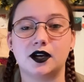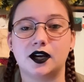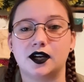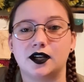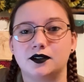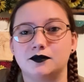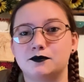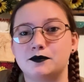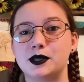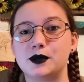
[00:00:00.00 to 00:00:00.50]

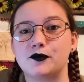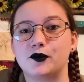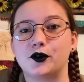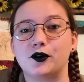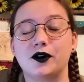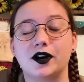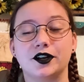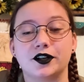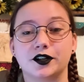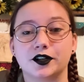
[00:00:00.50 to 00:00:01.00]
uh, people
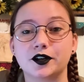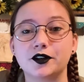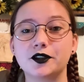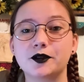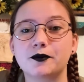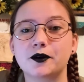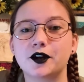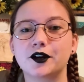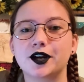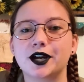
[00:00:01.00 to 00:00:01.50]
who undergo the
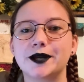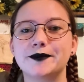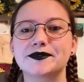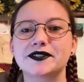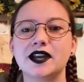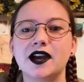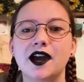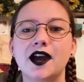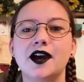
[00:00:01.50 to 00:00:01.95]
programs,